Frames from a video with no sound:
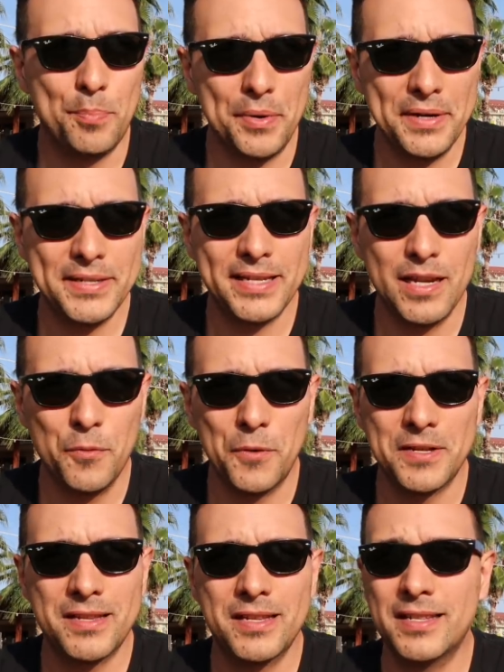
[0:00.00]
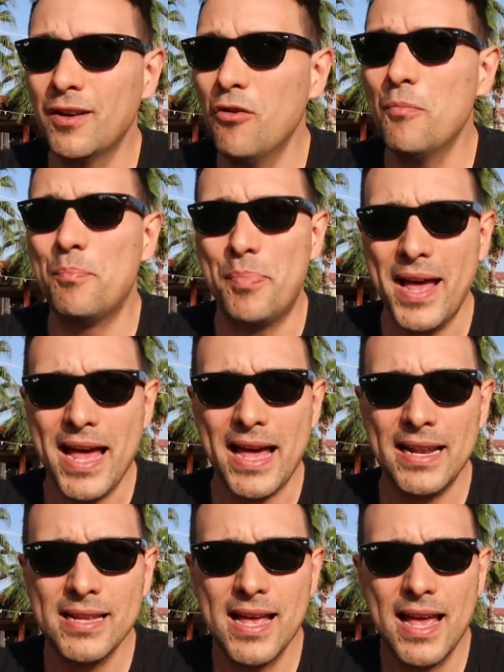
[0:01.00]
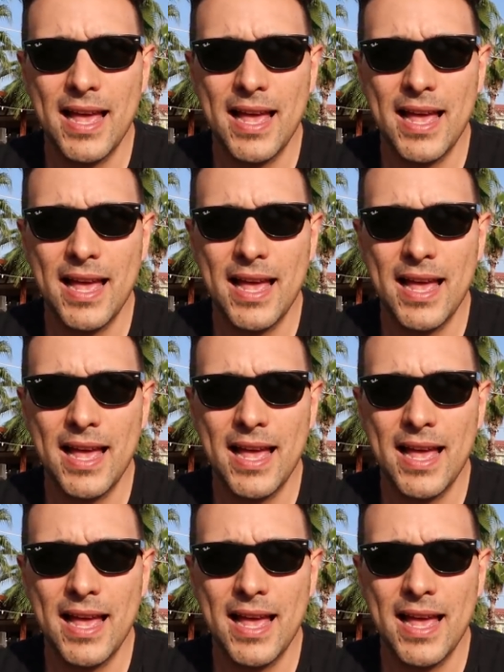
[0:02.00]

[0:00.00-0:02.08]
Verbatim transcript: but it was so bad